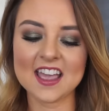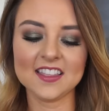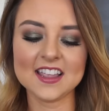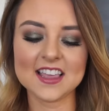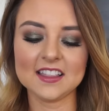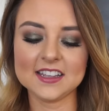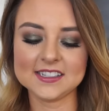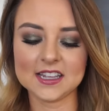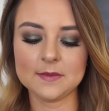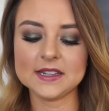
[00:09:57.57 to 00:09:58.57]
I like that like
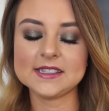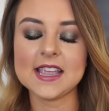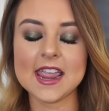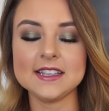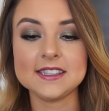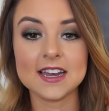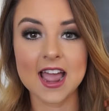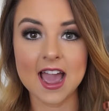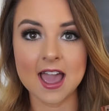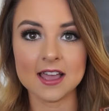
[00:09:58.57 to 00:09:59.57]
cinnamon taste that it
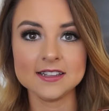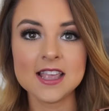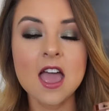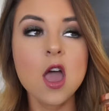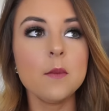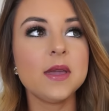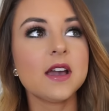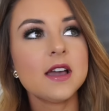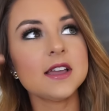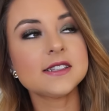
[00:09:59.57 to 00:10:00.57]
has
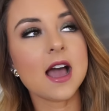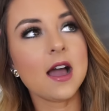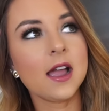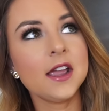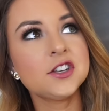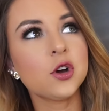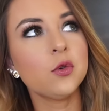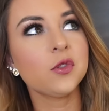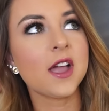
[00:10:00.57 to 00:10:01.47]
because I don't